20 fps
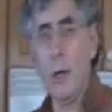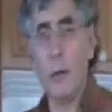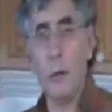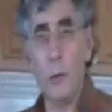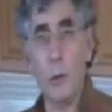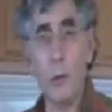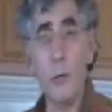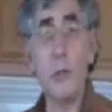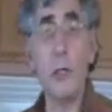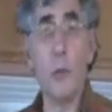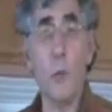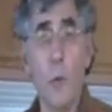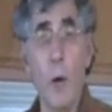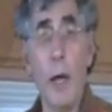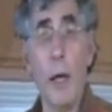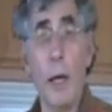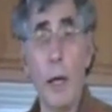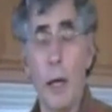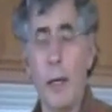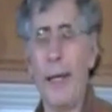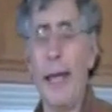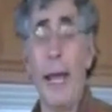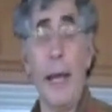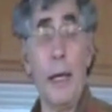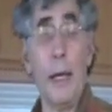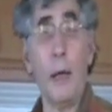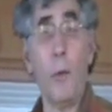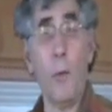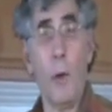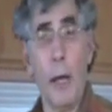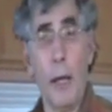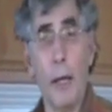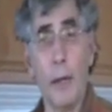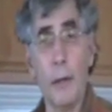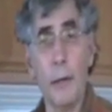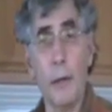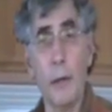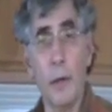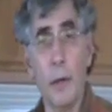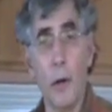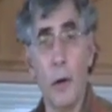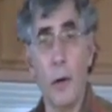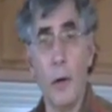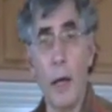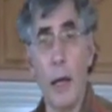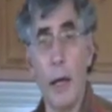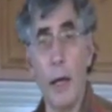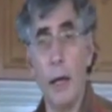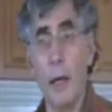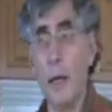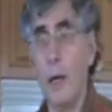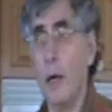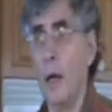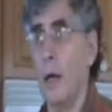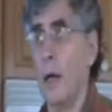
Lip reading: losing weight, gaining weight, okay,